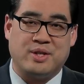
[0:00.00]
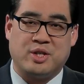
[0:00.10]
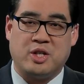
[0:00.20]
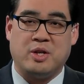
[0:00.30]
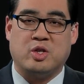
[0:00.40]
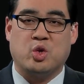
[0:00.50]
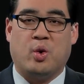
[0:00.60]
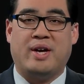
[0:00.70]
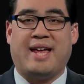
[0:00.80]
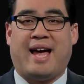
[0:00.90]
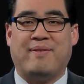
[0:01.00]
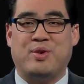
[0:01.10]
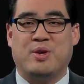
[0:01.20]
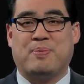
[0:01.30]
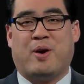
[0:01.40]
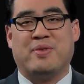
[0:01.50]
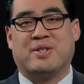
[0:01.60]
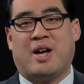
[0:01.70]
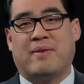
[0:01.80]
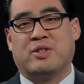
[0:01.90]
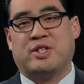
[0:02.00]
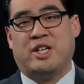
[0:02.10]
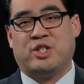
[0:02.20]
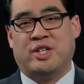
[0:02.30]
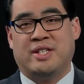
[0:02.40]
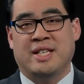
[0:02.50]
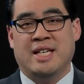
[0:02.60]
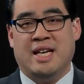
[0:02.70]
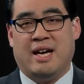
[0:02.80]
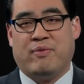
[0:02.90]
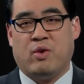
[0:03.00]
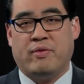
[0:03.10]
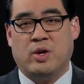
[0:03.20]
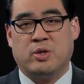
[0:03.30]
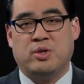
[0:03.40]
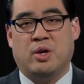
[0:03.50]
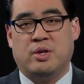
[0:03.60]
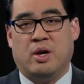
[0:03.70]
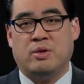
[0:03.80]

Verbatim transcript: just such a joy to have you as part of this conversation. Uh, for our viewers who don't know,